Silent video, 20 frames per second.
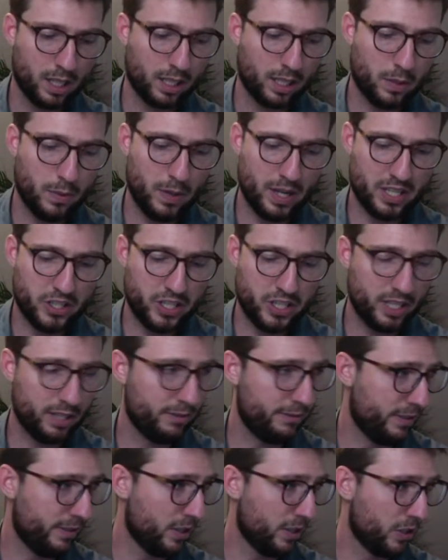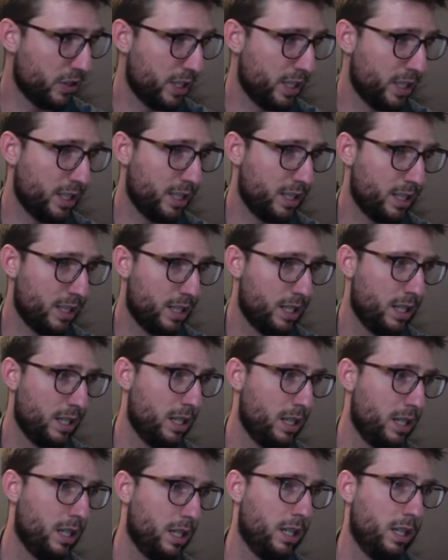question for sure.
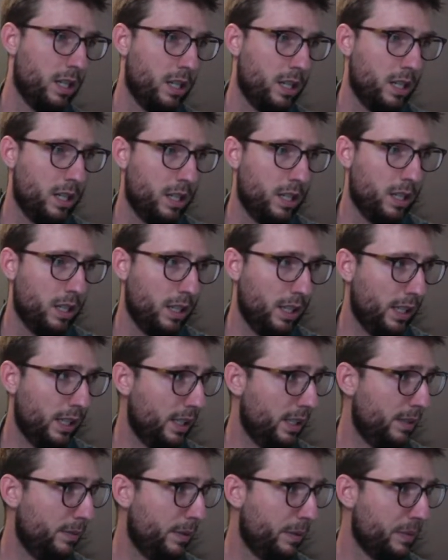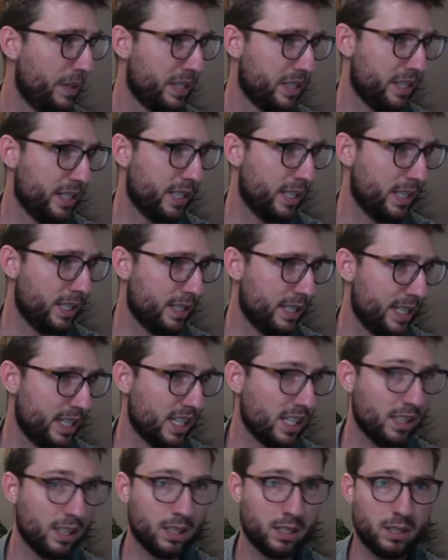I'm actually going to take
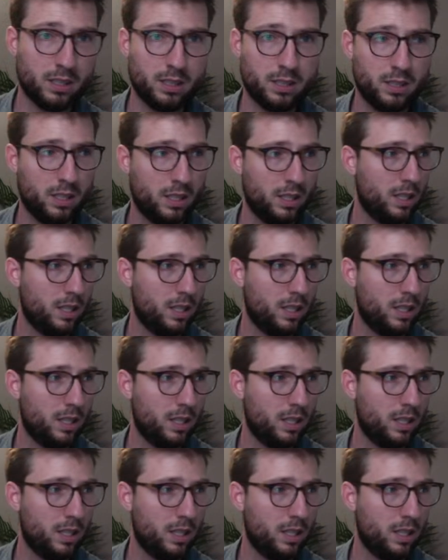a little